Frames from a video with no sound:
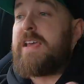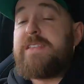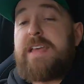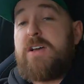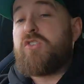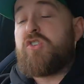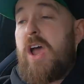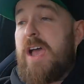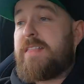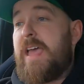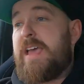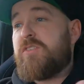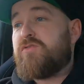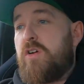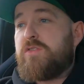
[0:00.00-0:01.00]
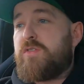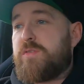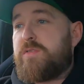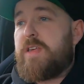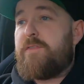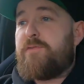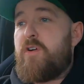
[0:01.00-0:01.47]
can take on track days, road
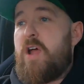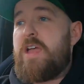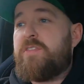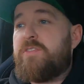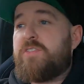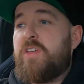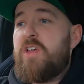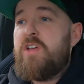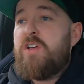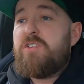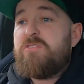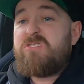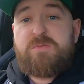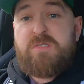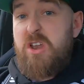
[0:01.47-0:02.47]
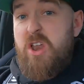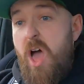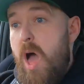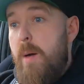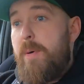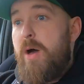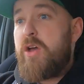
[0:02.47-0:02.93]
trips with their friends, trip to
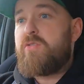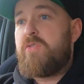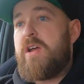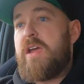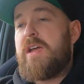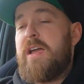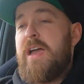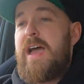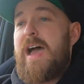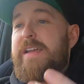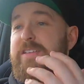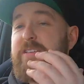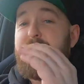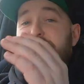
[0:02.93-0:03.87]
Nürburgring, and it's a